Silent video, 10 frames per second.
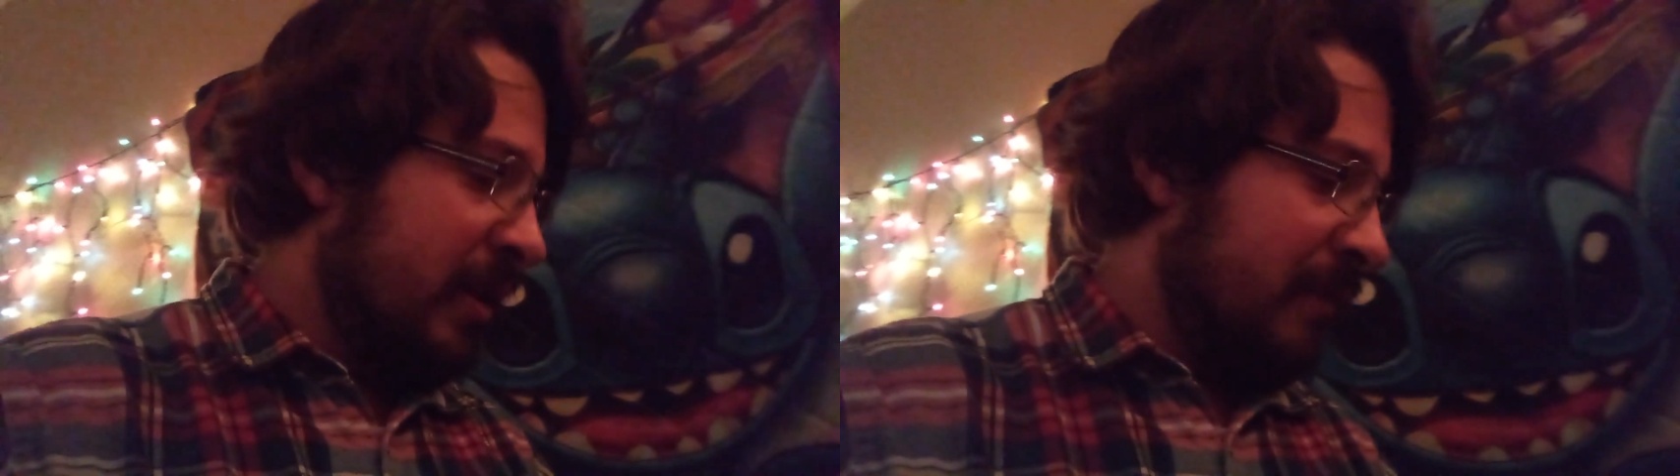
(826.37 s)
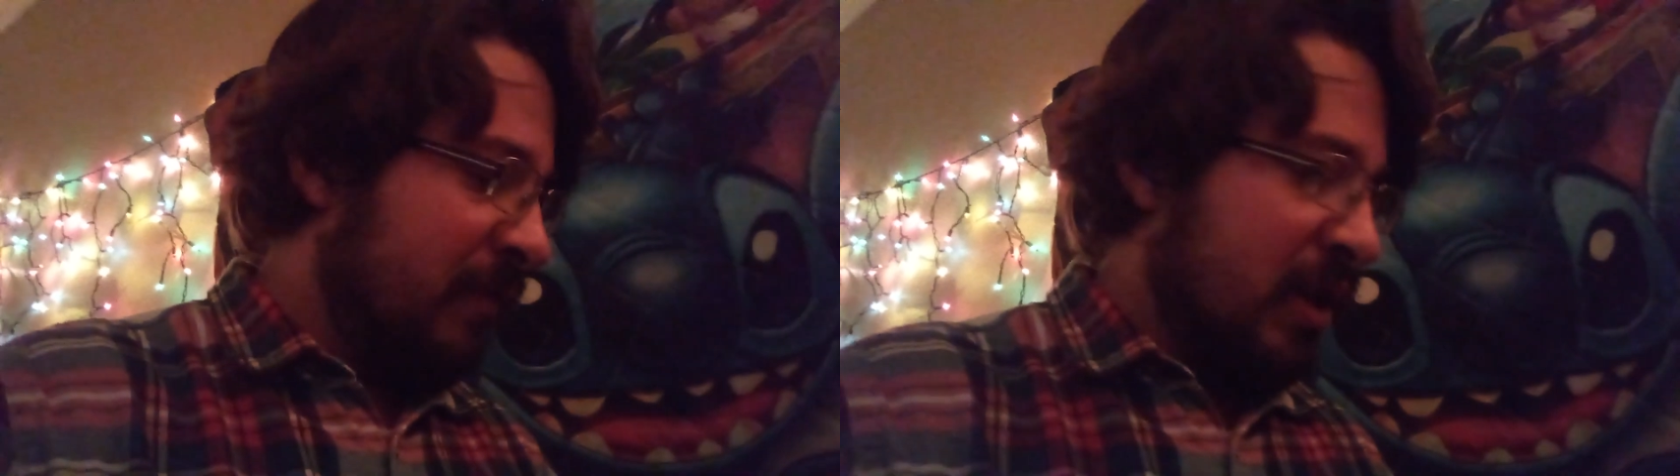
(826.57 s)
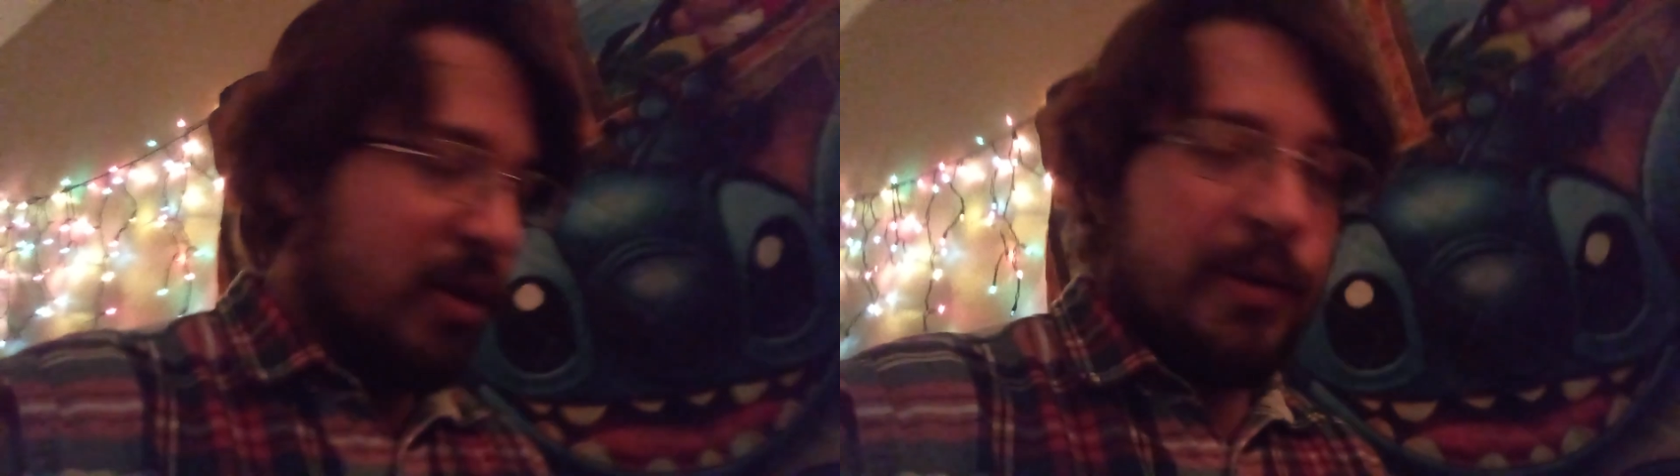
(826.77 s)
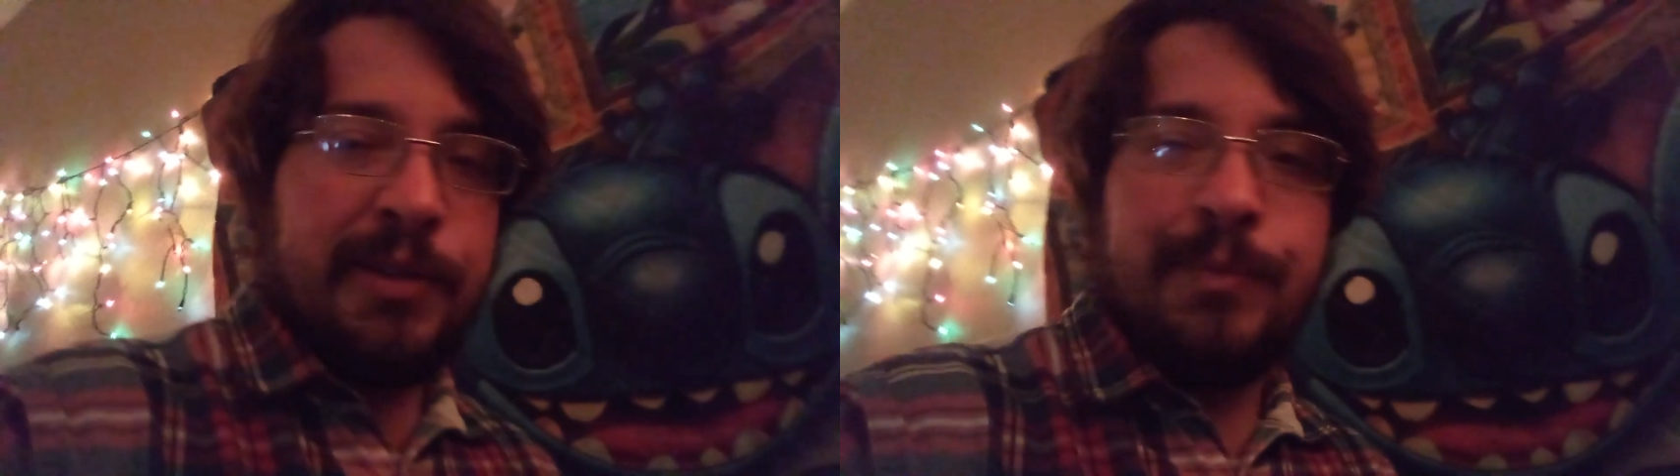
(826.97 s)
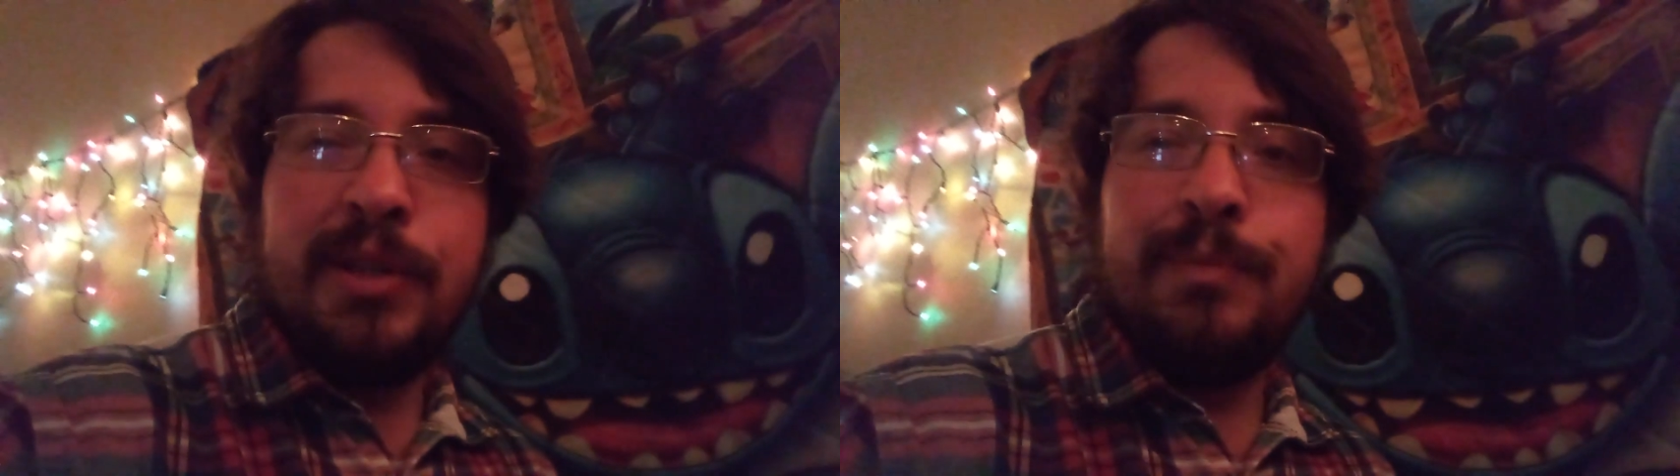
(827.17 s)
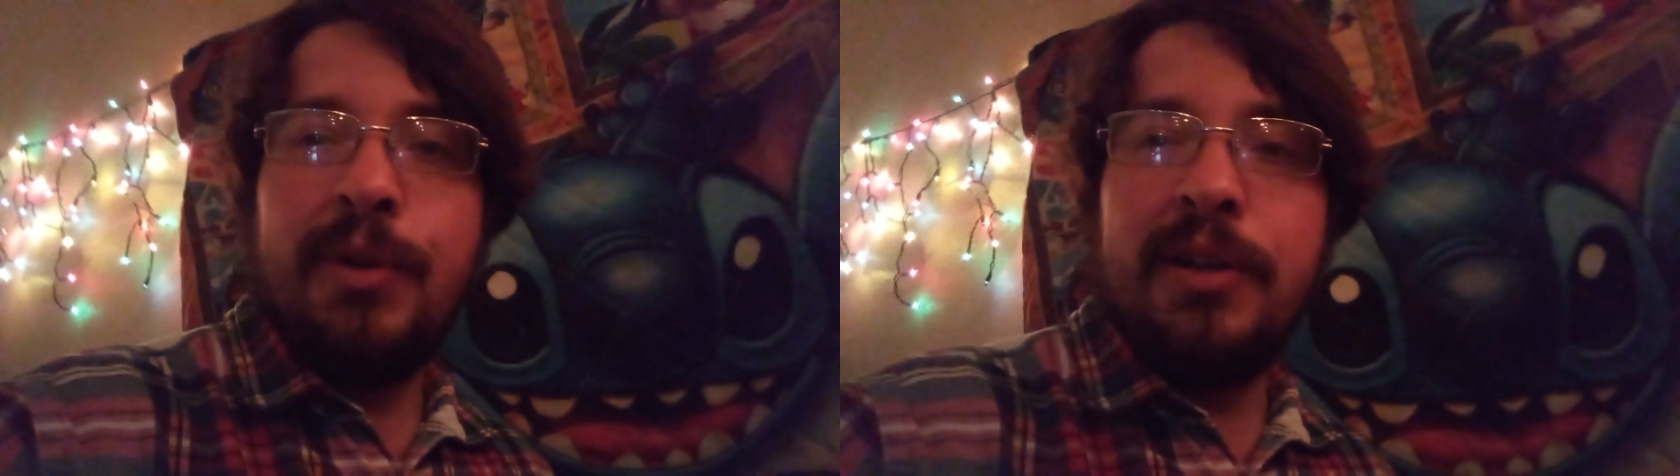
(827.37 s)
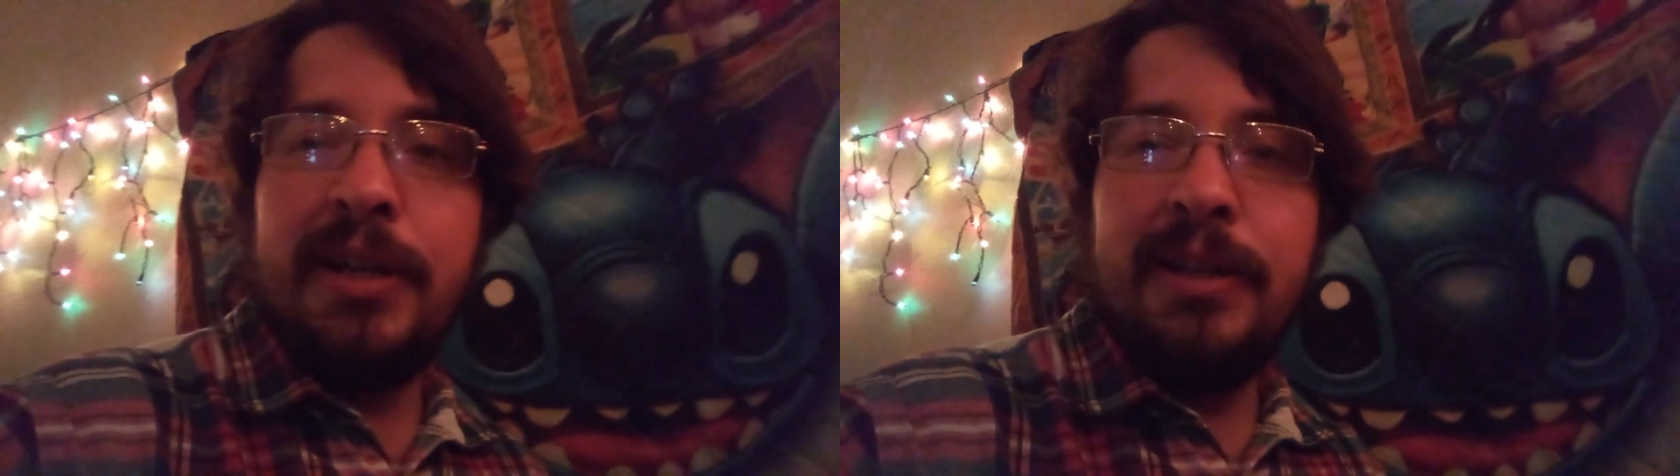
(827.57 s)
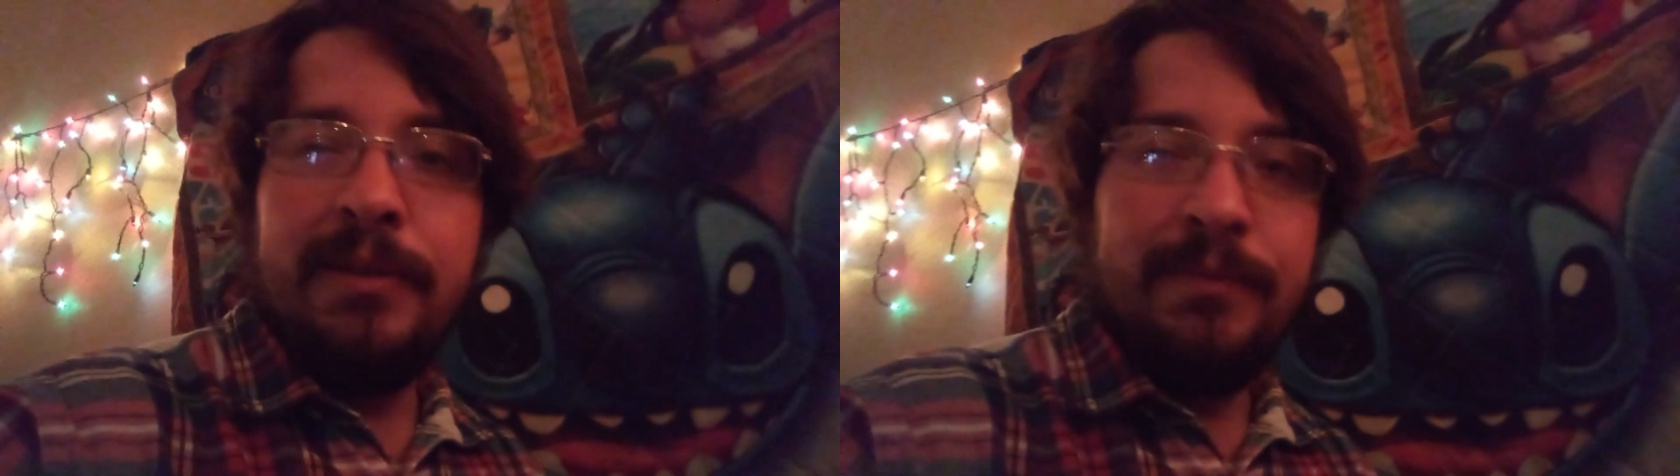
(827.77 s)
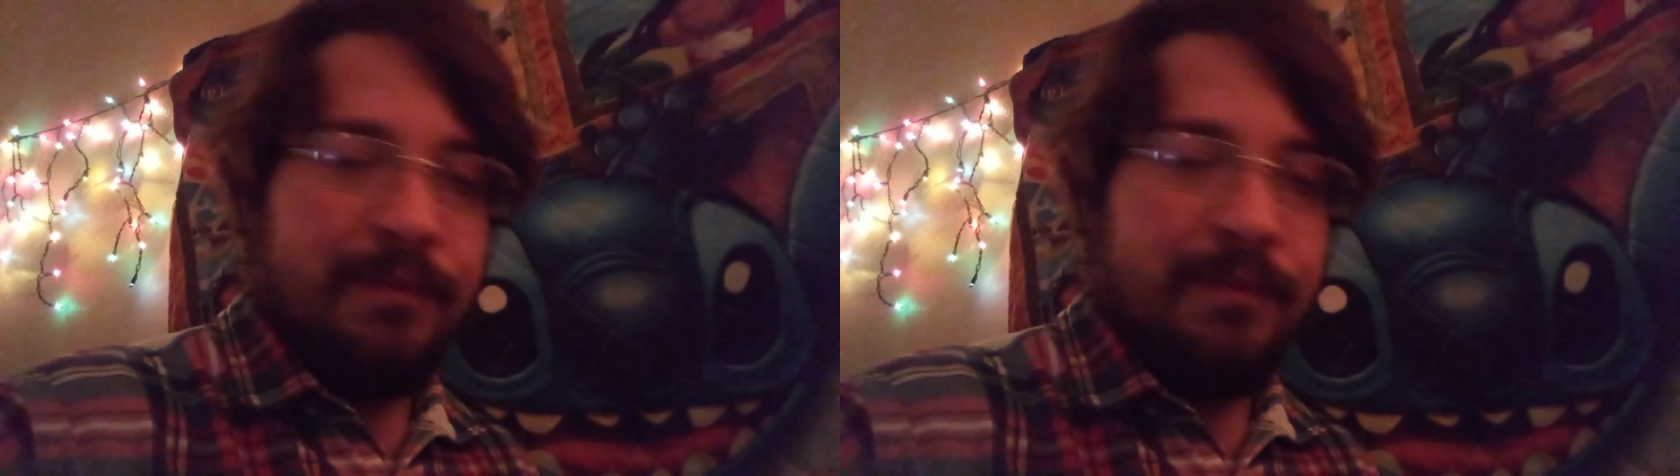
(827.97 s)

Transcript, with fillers: Elephant Christmas Party.